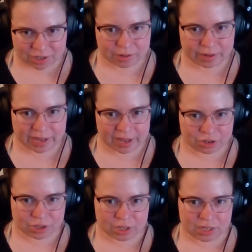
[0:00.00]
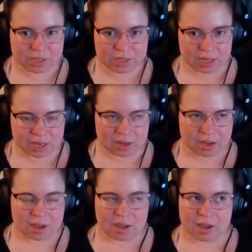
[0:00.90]
So I actually studied
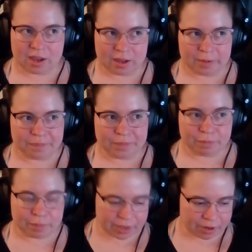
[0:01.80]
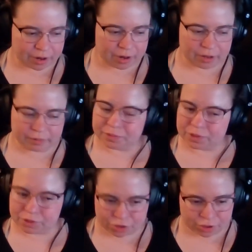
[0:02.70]
PR,
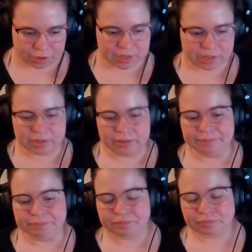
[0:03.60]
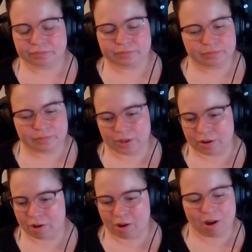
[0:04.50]
journalism,
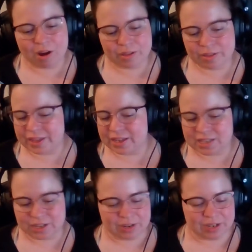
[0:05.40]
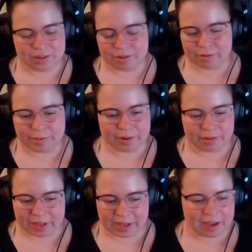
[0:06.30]
all the things that you need to know about
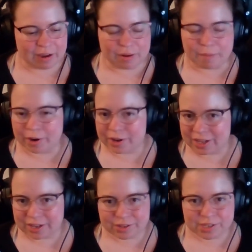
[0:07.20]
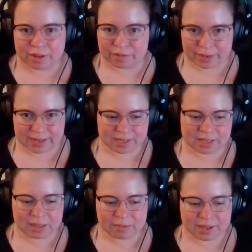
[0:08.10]
like how to market yourself
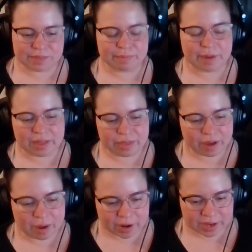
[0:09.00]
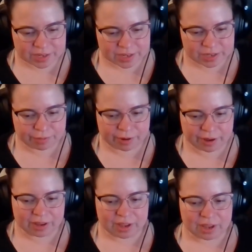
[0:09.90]
basically, because my thought process
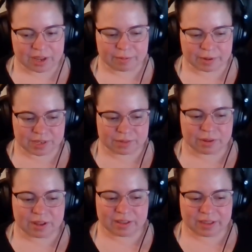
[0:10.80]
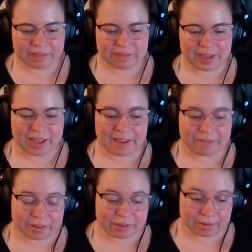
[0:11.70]
was, well, if I
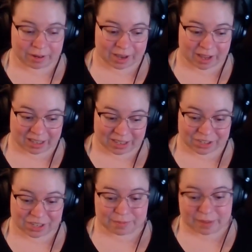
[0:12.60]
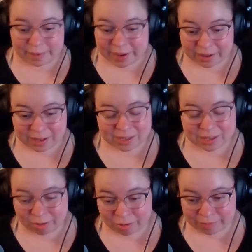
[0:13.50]
have to go to college because my
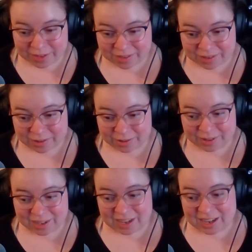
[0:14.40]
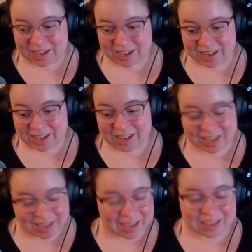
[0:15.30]
parents told me to and I
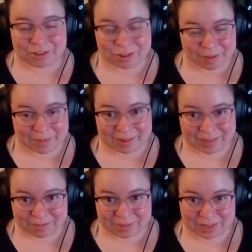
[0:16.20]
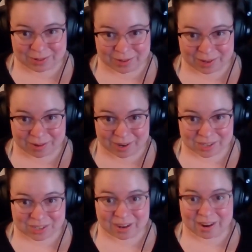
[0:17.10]
can't drop out to be a touring rock
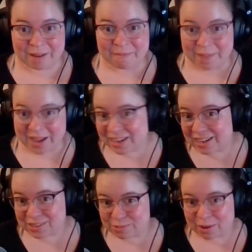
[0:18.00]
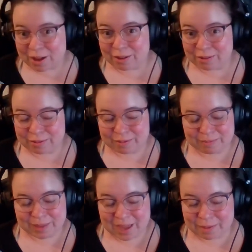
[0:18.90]
star, I might as well
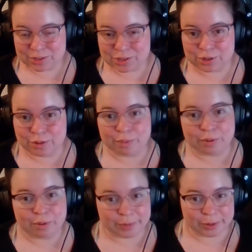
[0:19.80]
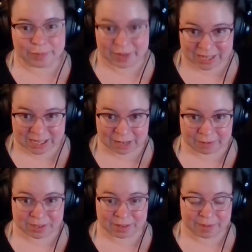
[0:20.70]
be able to promote myself
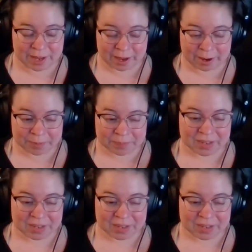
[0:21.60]
somehow.